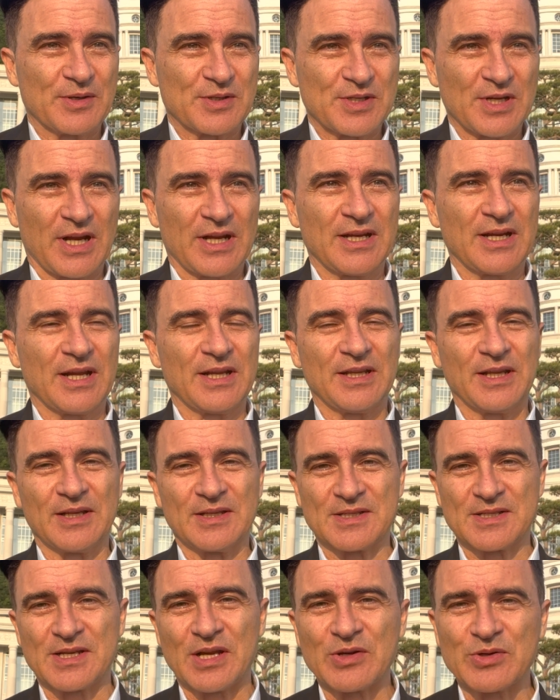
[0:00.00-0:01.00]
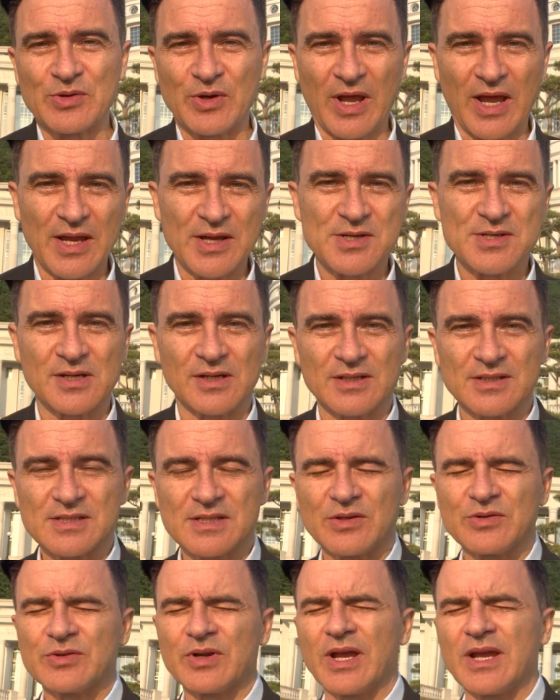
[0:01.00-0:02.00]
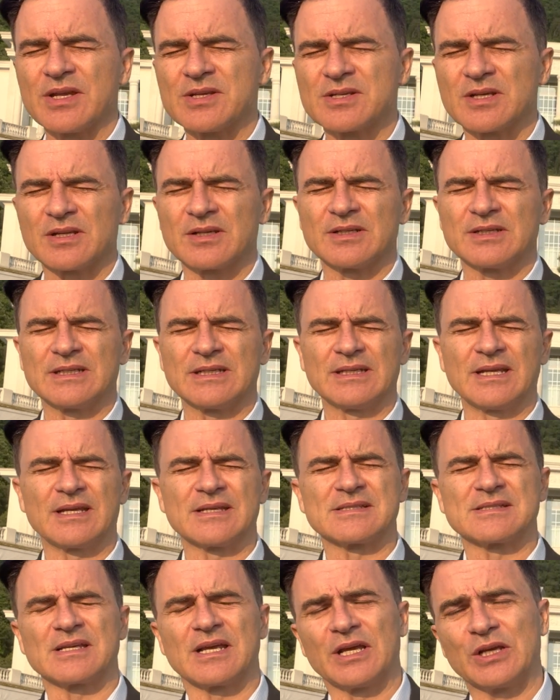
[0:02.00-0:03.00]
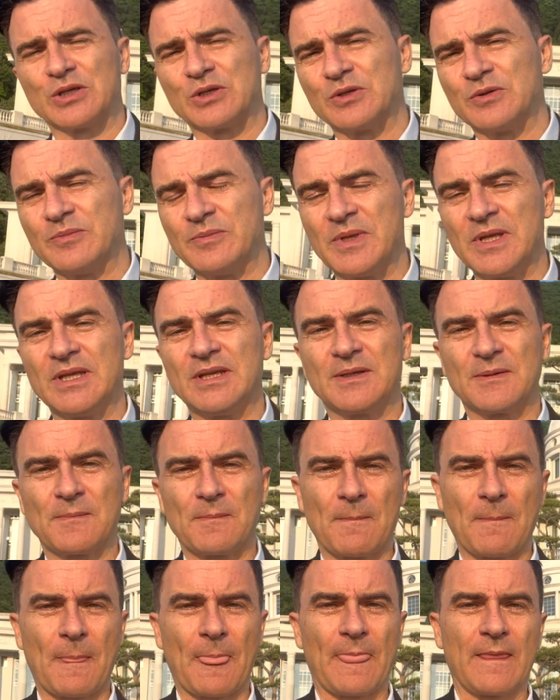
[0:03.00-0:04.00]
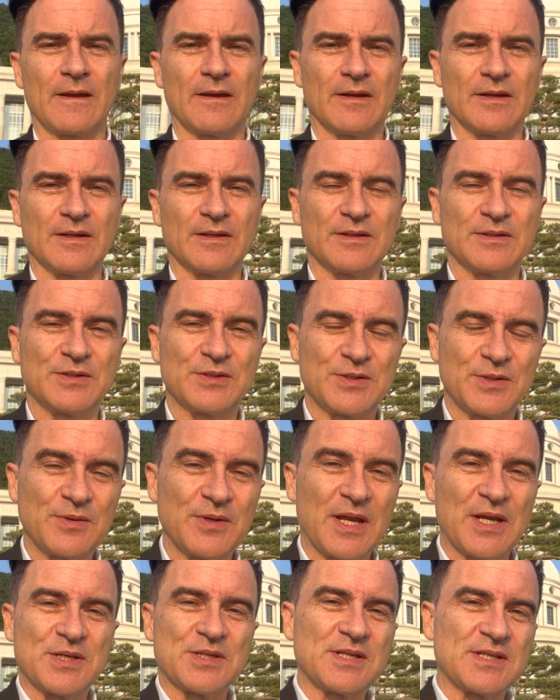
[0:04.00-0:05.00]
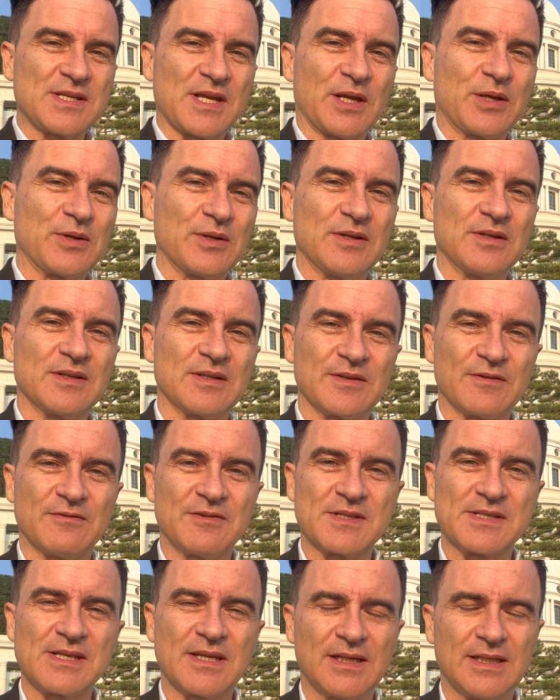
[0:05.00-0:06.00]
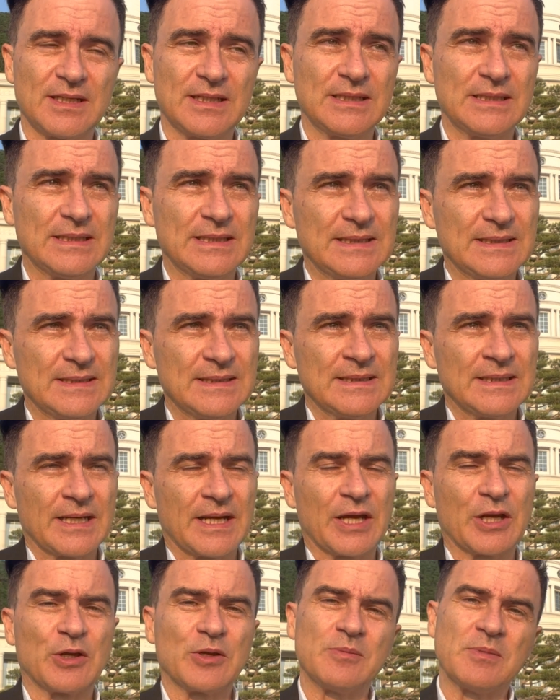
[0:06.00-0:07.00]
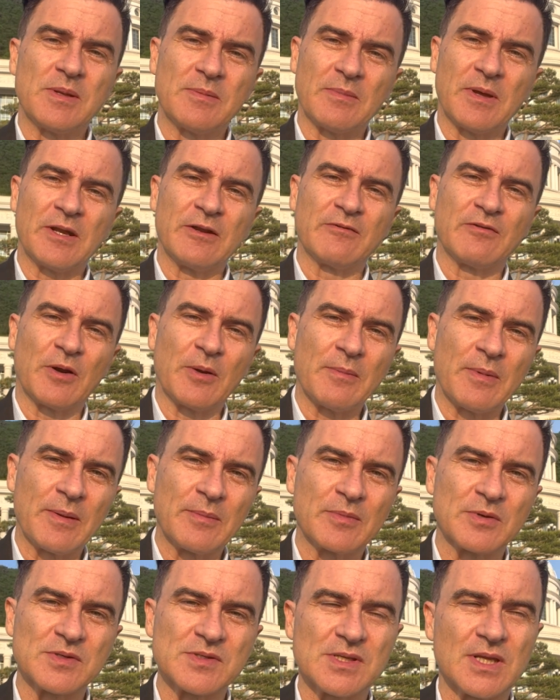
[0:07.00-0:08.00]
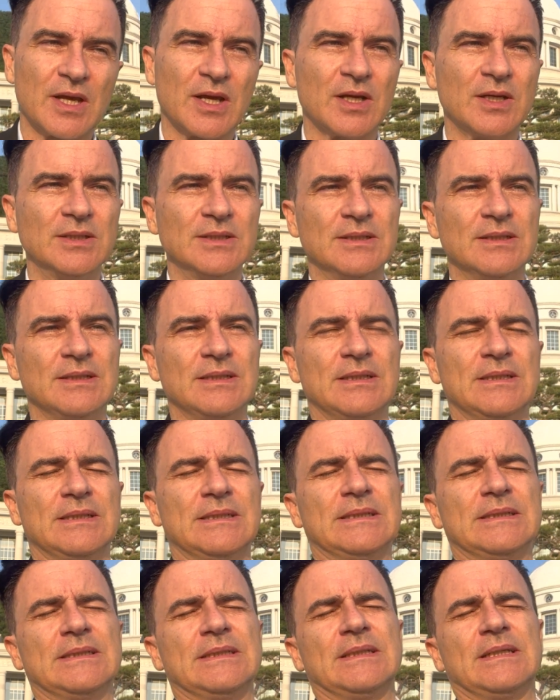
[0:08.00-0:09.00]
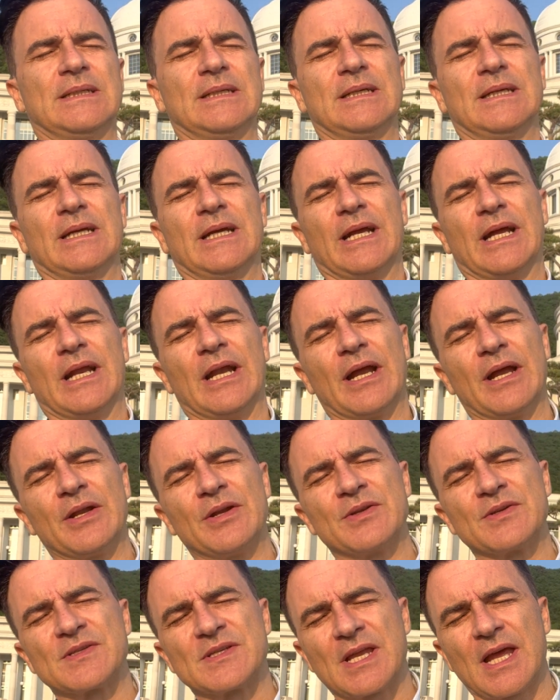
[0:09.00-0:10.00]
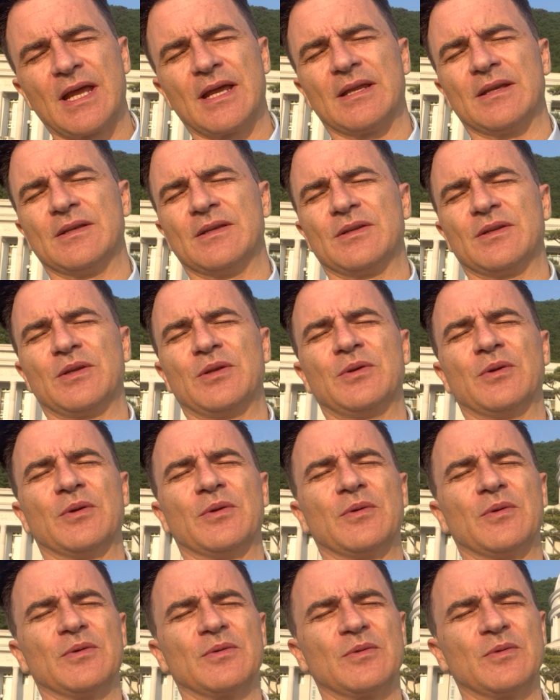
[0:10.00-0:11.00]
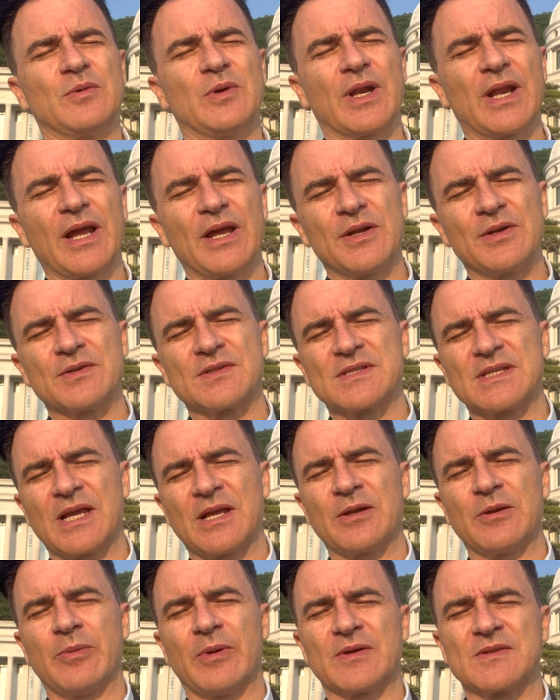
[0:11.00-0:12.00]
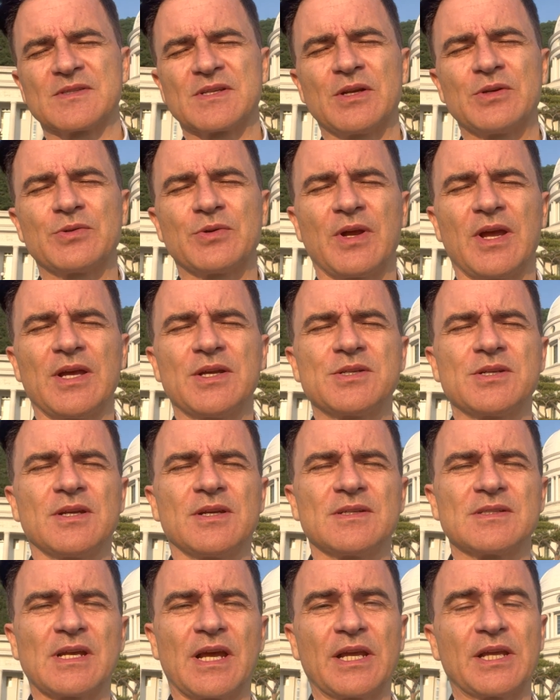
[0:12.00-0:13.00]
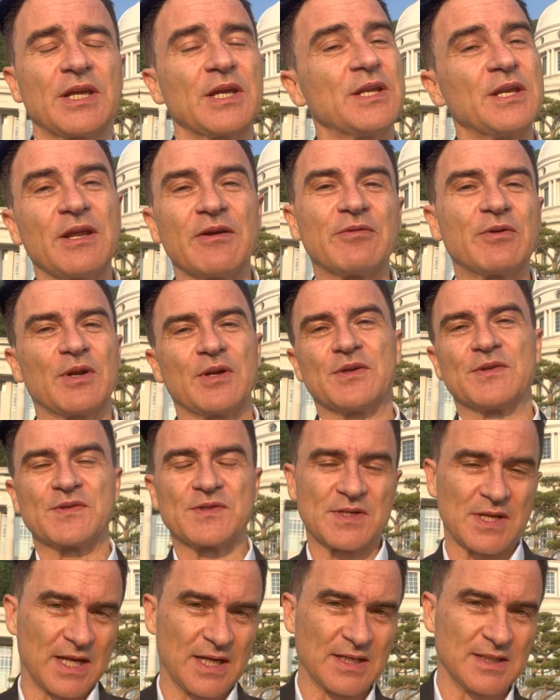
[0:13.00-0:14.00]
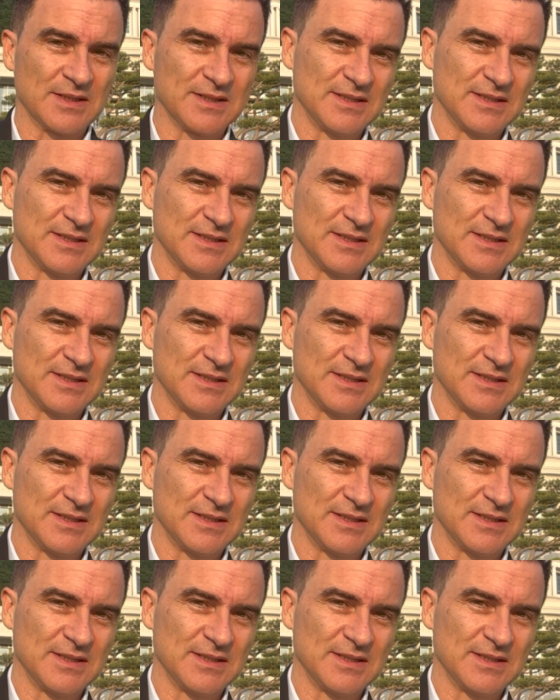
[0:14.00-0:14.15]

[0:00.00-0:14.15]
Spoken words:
China, and then Central Asia. Central Asia, yes, I could meet 2 nations I could visit. I could meet many of our members there. And I understand, you know, what I understand about Central Asia is I can never understand